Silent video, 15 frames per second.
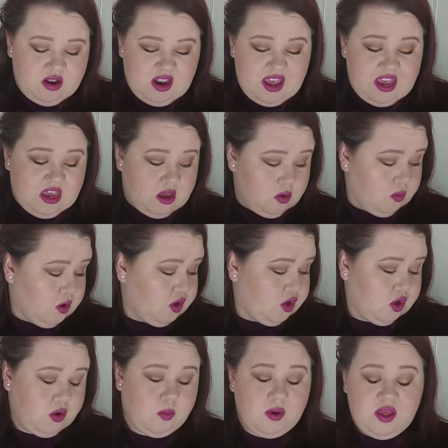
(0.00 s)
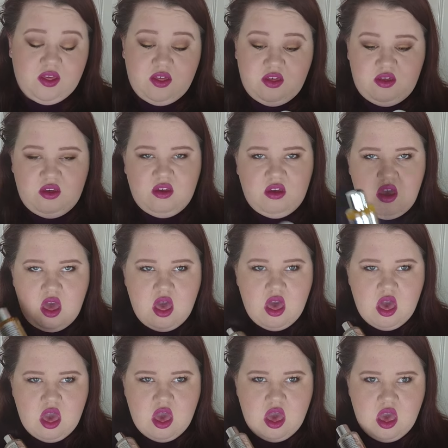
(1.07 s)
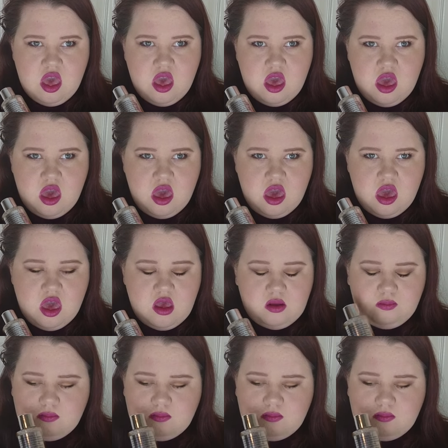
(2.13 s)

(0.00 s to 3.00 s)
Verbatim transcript: like you would do with